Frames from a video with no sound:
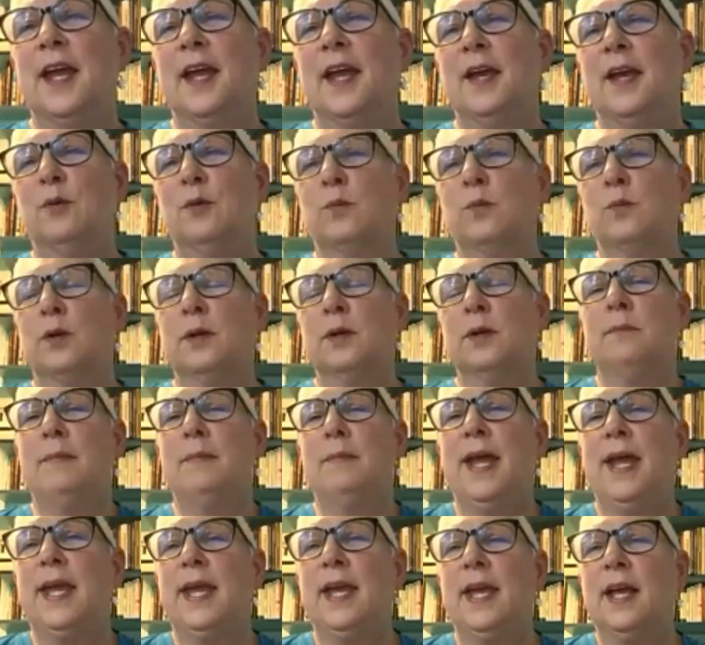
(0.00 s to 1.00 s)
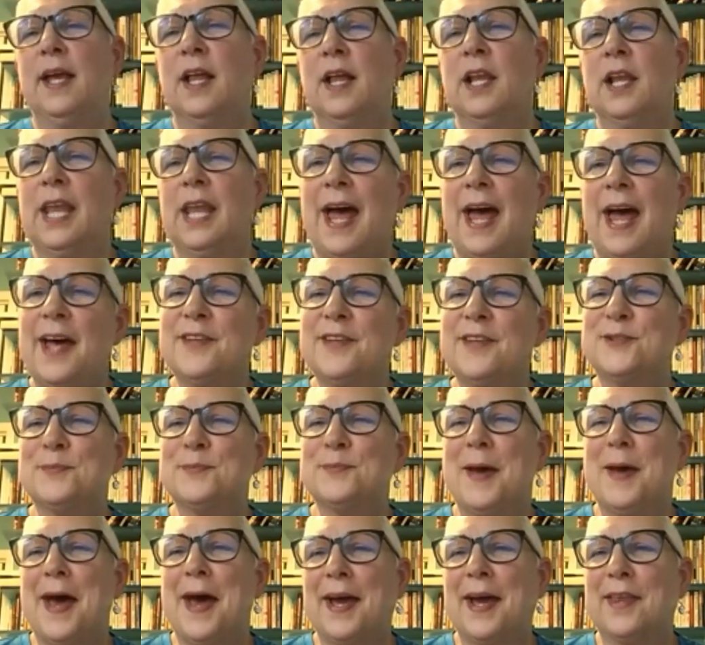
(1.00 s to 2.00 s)
they weren't making
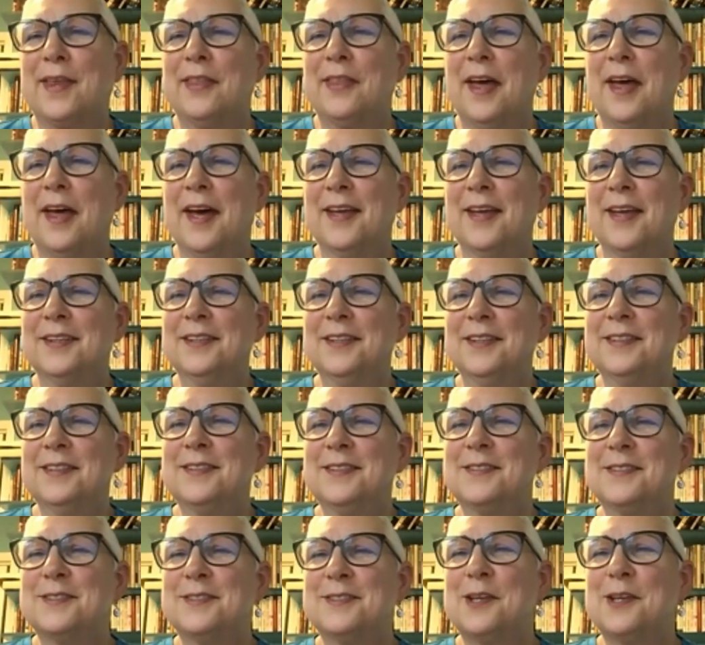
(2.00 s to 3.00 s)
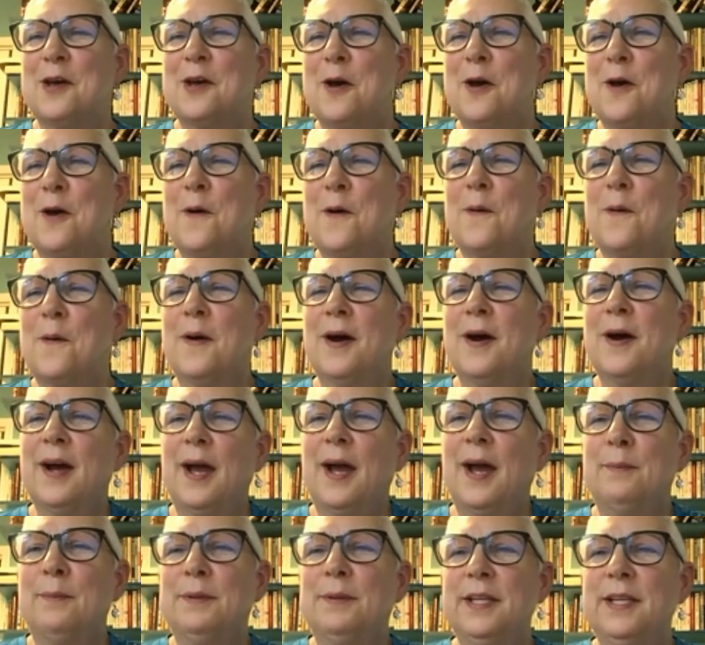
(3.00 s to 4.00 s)
glass back then. So
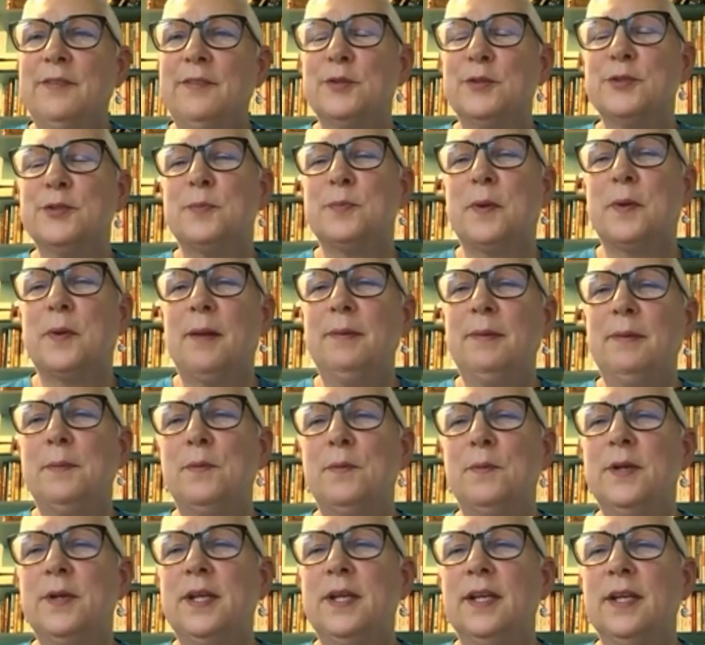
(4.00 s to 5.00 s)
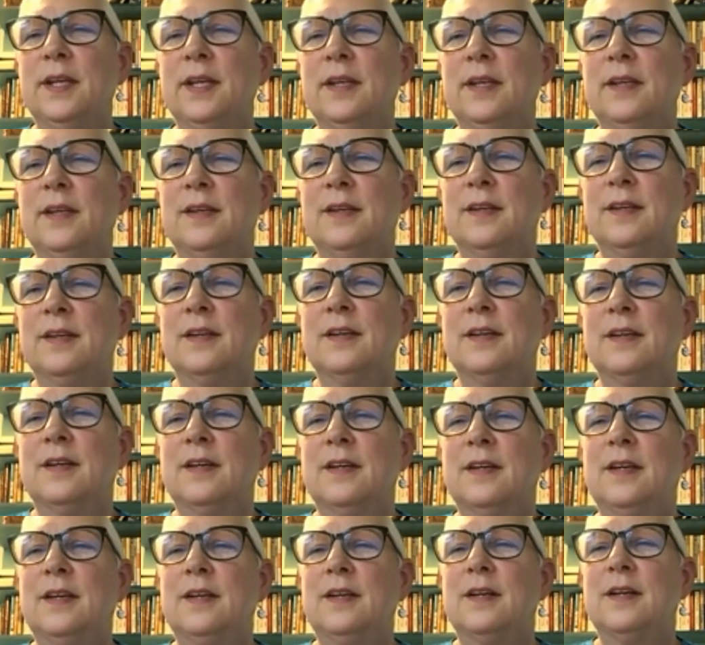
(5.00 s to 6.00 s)
I believe it was probably put in
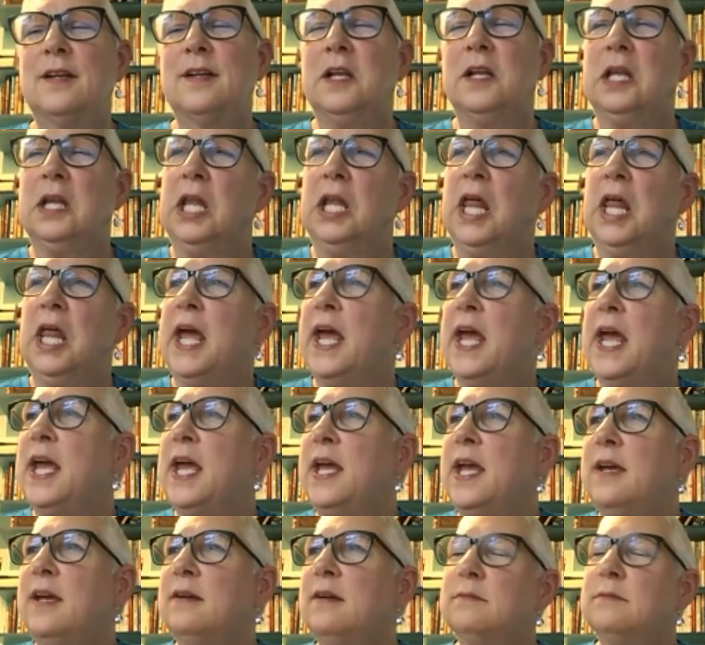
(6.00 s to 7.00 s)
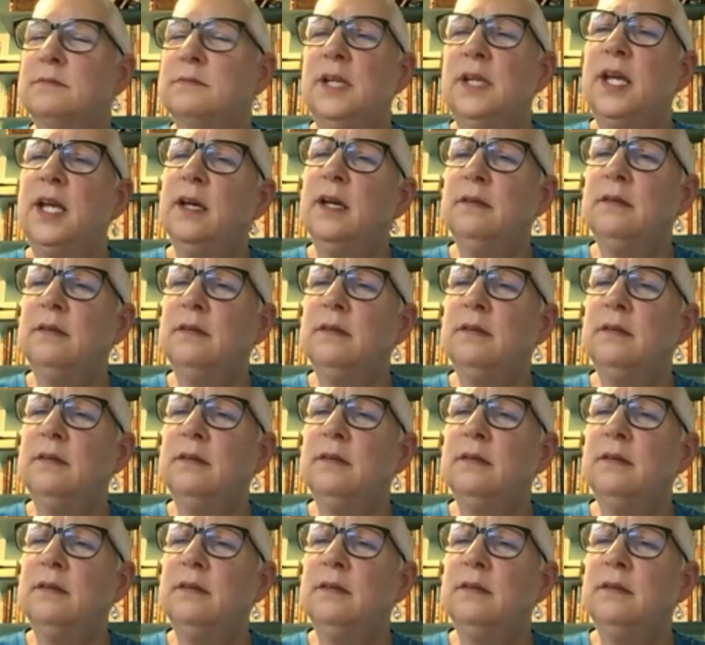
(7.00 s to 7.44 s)
clay. Yeah,